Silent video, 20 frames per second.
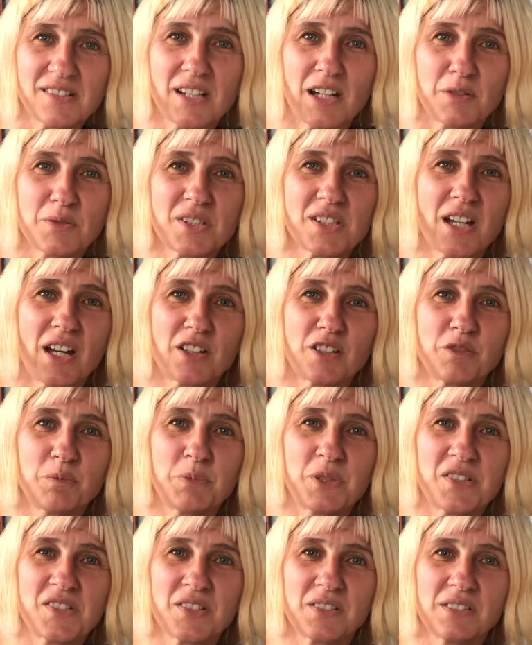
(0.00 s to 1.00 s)
outside of
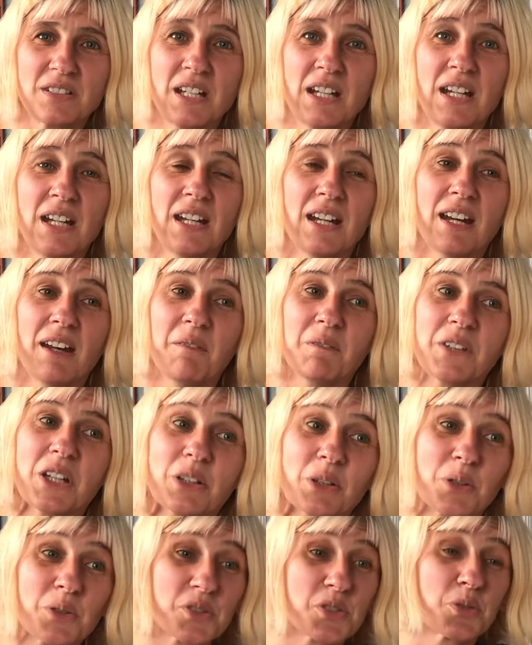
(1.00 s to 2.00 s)
prison, and
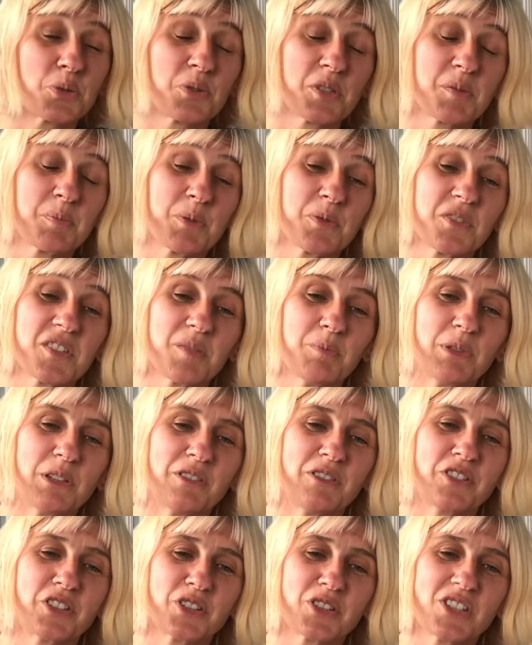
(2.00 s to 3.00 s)
they're also responsible
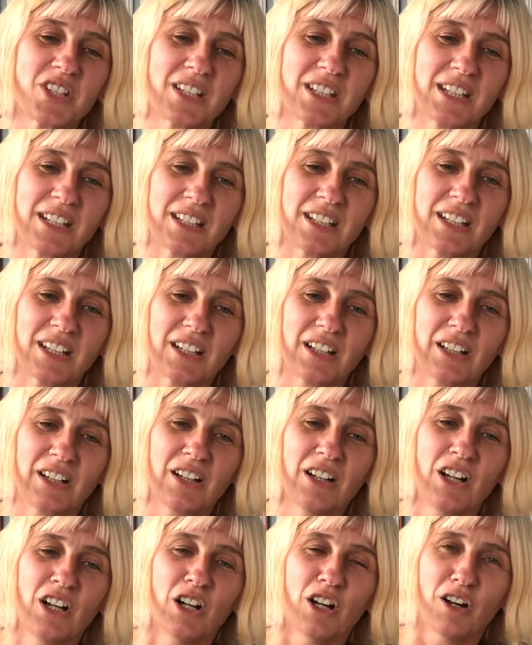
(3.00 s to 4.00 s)
for taking care
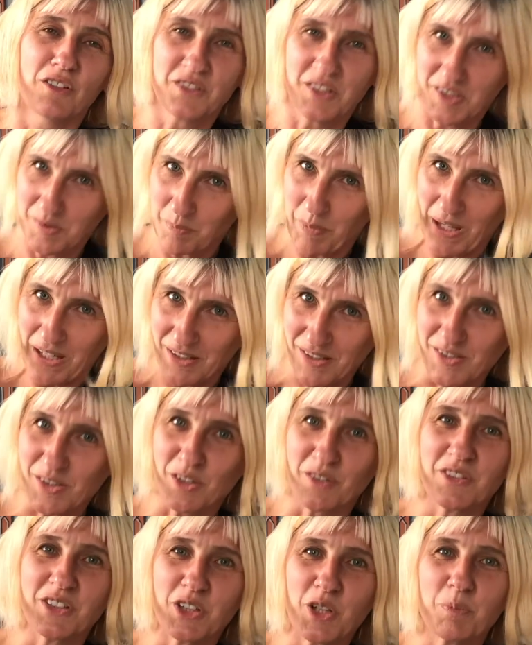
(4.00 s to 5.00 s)
of the space
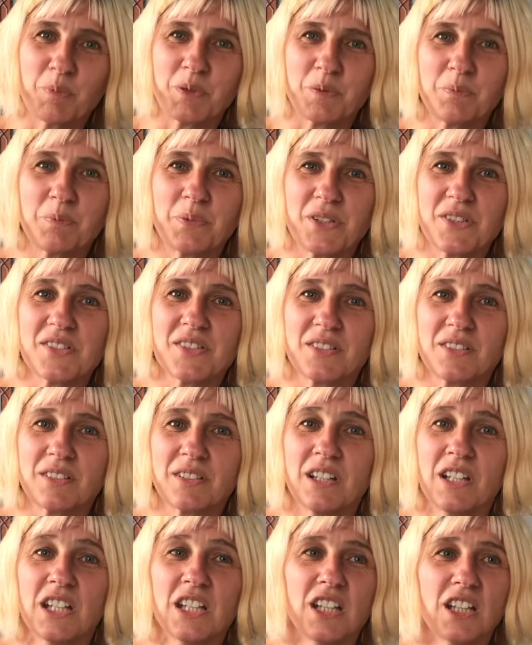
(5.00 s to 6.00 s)
of the open prison,
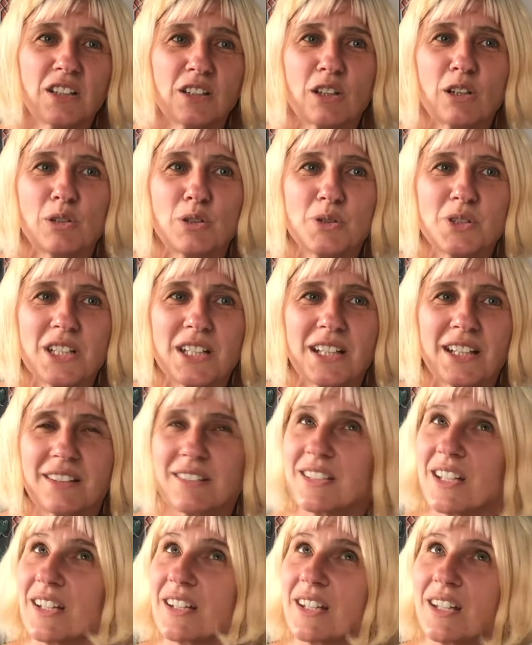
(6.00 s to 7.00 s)
including
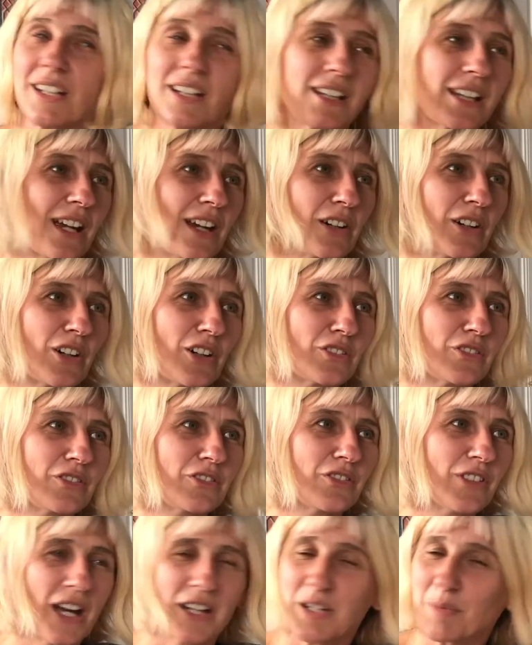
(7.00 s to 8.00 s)
taking care of
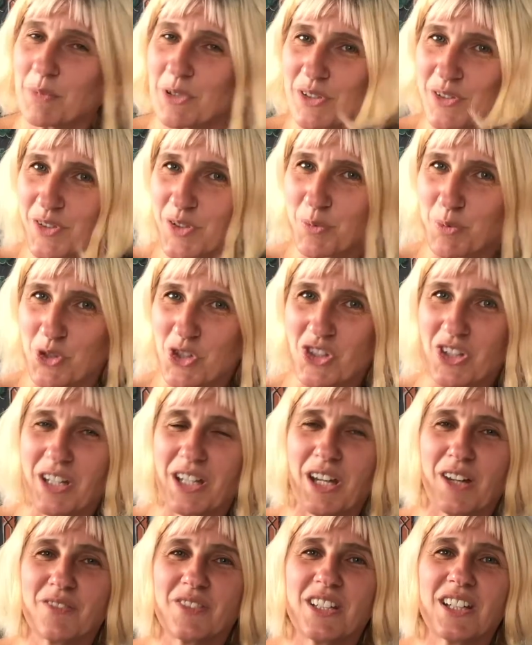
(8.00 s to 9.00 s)
animals which they
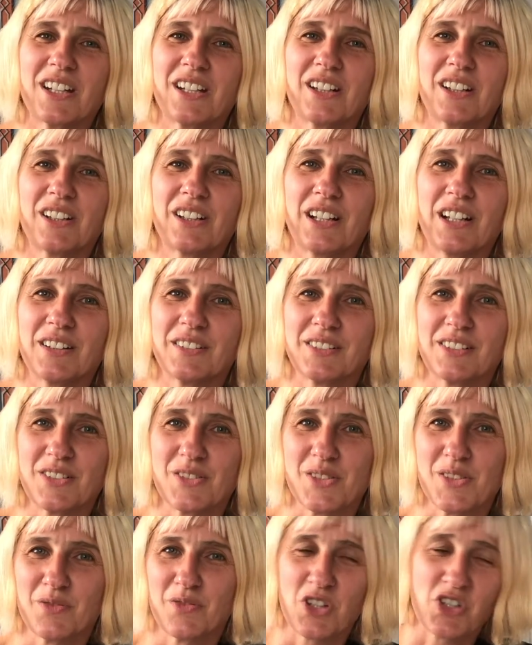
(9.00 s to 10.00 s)
have there, and
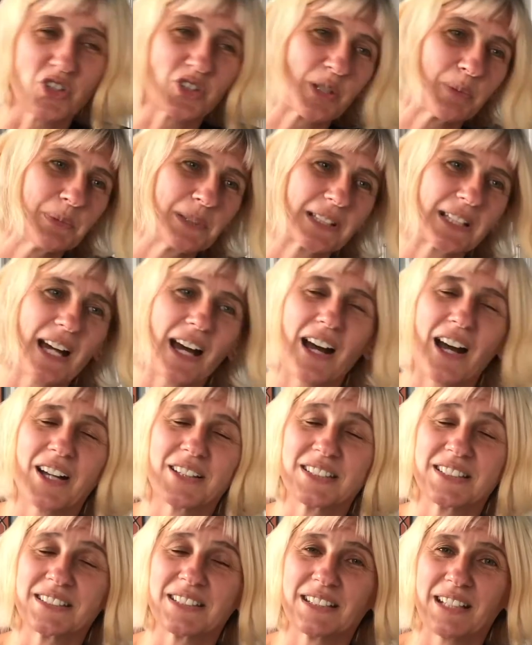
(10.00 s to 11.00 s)
there's a vegetable
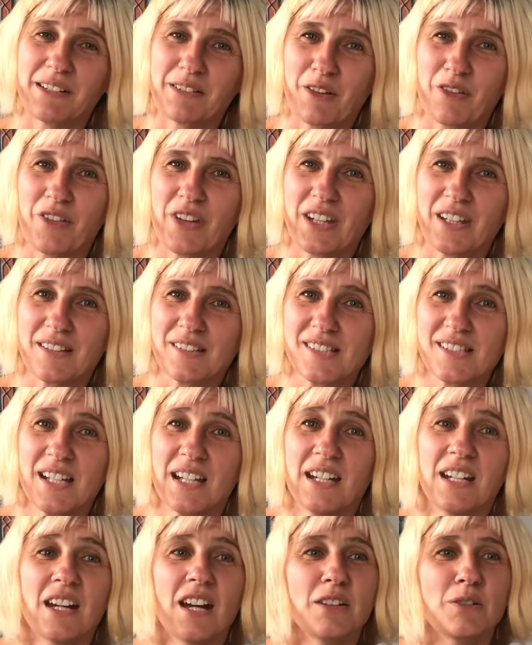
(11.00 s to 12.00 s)
garden and other things.
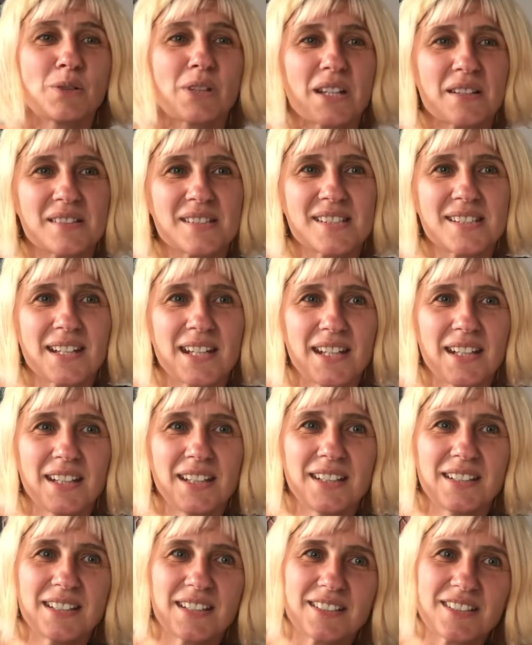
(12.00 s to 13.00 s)
You can
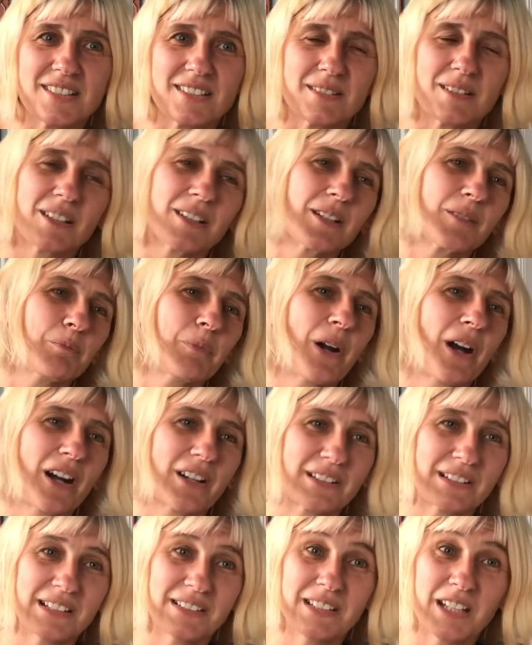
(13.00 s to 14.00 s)
say that
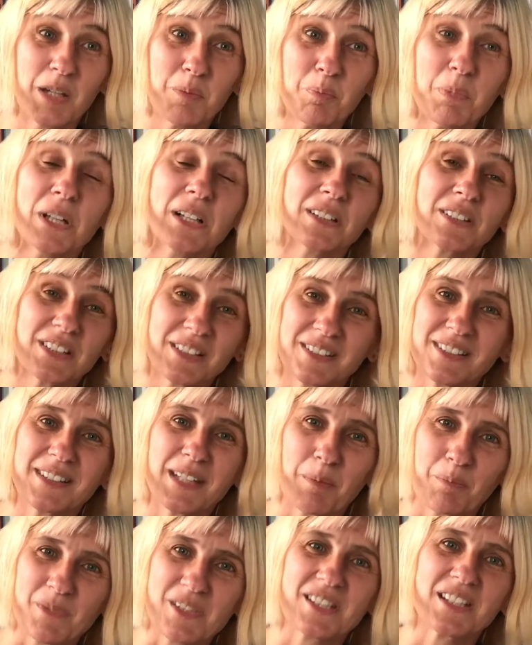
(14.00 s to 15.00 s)
partly they build it
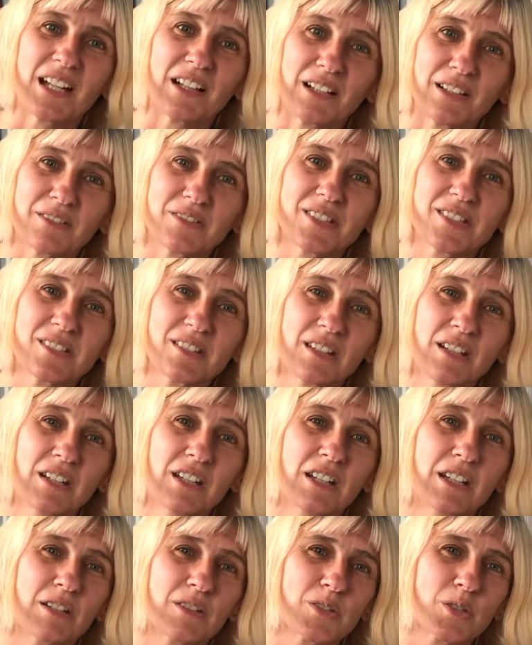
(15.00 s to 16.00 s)
themselves.
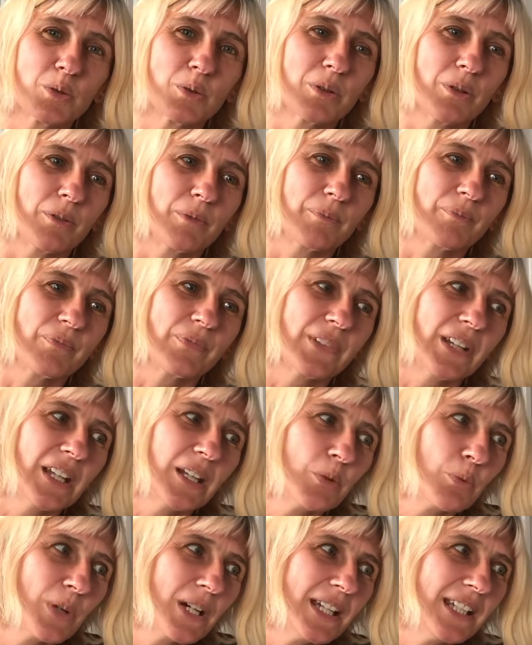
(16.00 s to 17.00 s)
So in
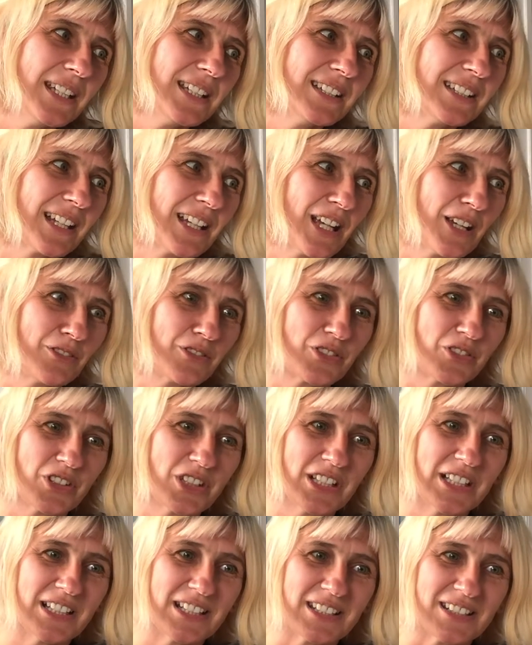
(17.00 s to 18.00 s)
a way they have
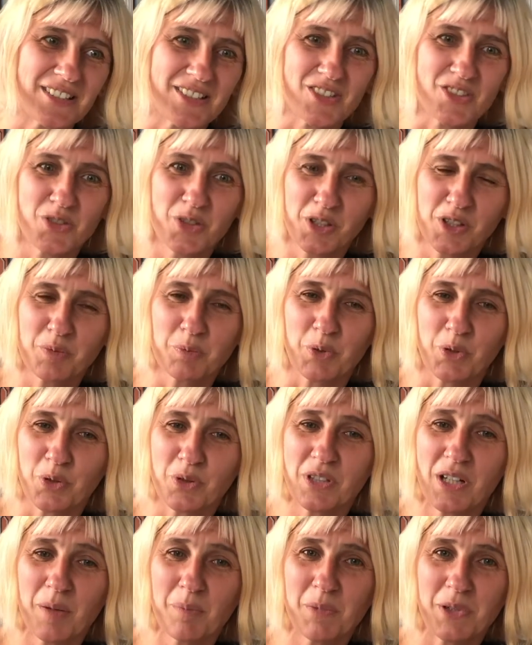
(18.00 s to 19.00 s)
really strict
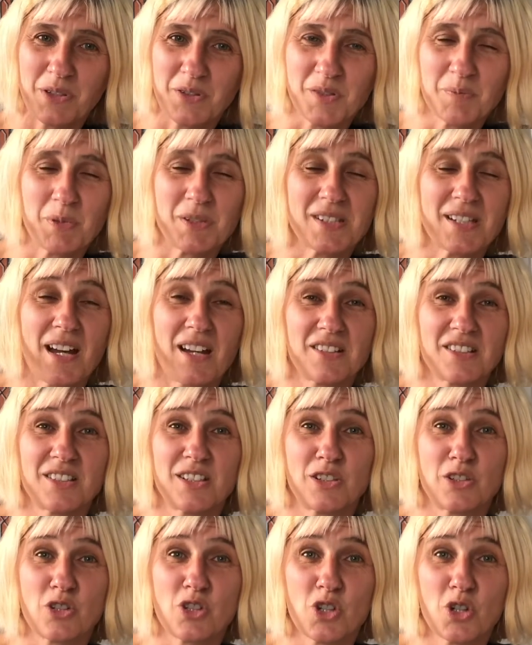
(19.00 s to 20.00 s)
program, because besides
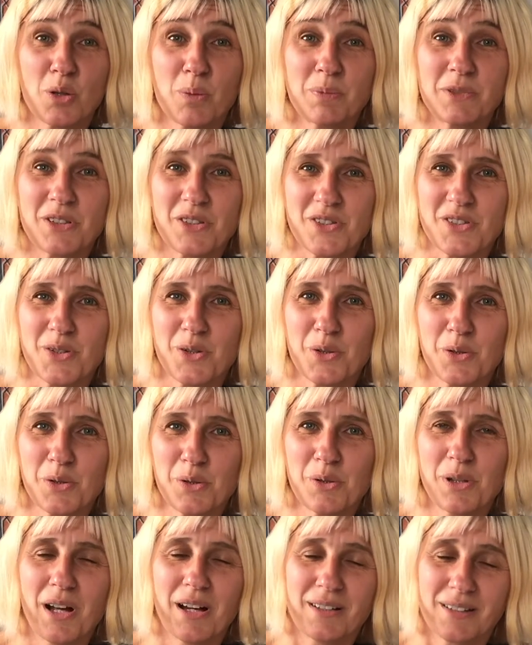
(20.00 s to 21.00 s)
their job there's
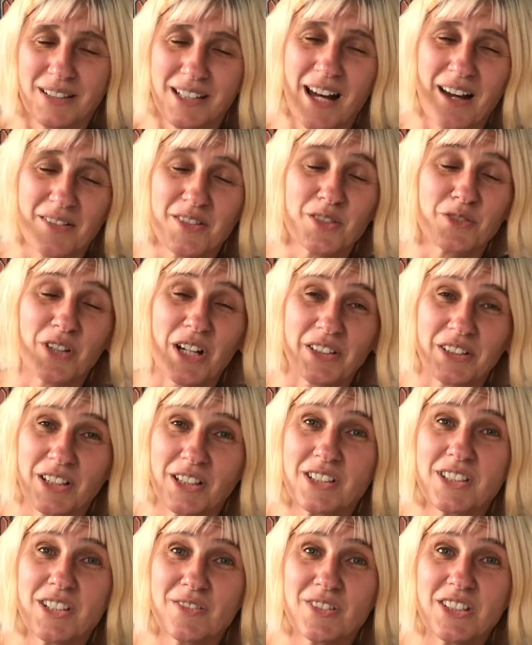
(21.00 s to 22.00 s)
all kinds of other
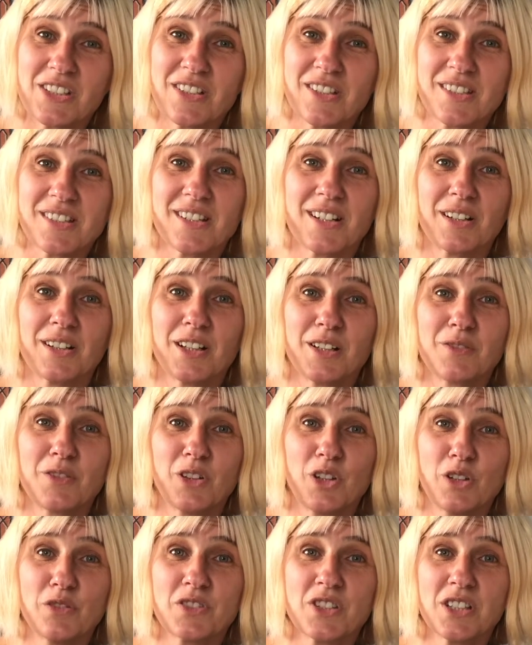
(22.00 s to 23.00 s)
activities they're
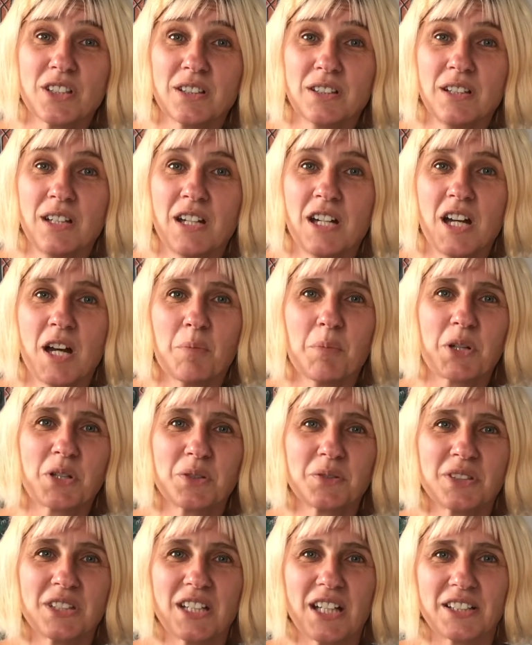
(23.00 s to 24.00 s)
involved in, but on
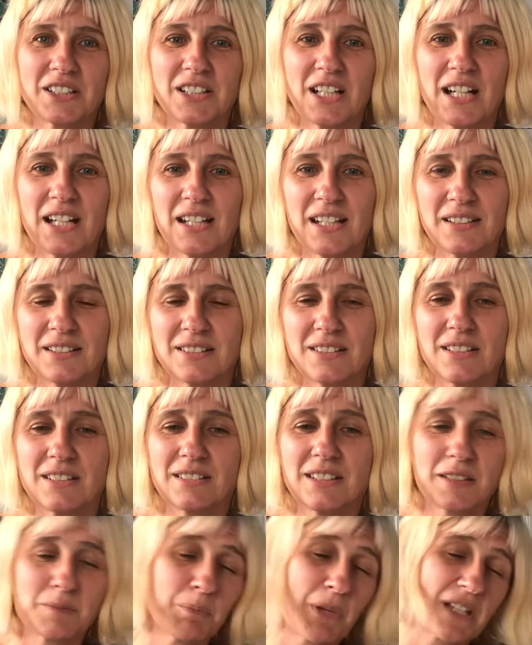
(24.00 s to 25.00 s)
the other hand
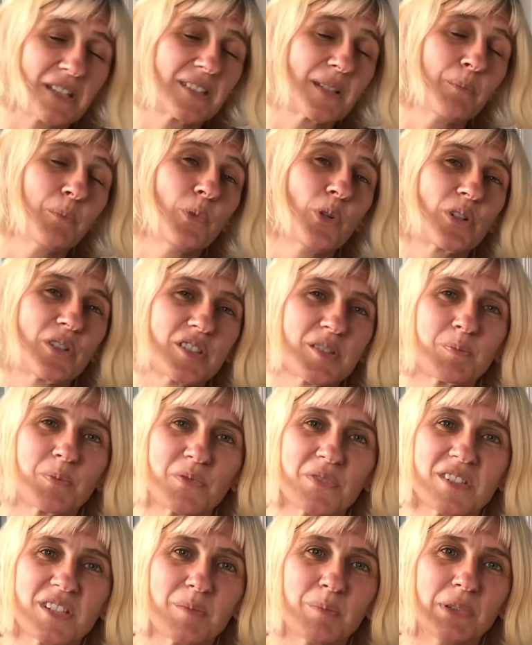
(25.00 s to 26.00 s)
it makes them more
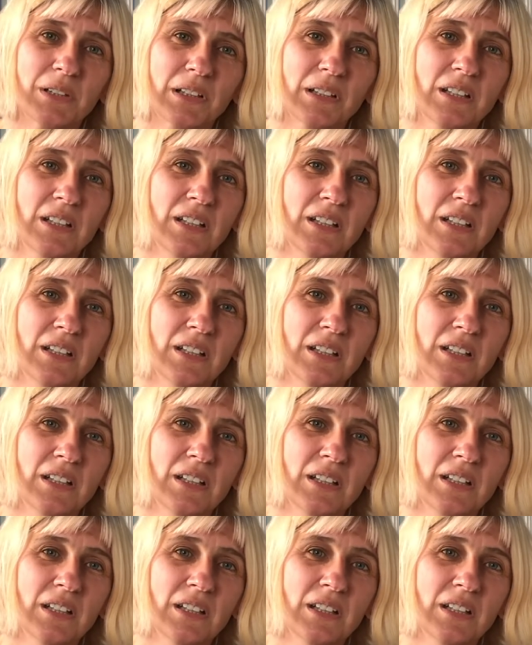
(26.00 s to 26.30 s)
responsible,